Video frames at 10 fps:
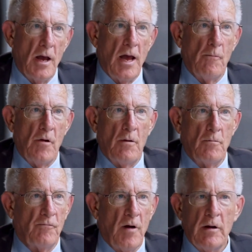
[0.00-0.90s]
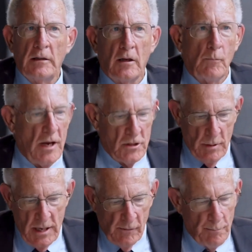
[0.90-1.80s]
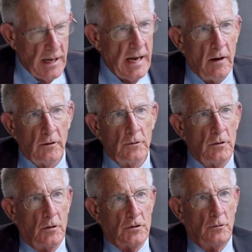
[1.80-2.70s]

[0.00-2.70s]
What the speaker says: at very little waste. We never pee out glucose.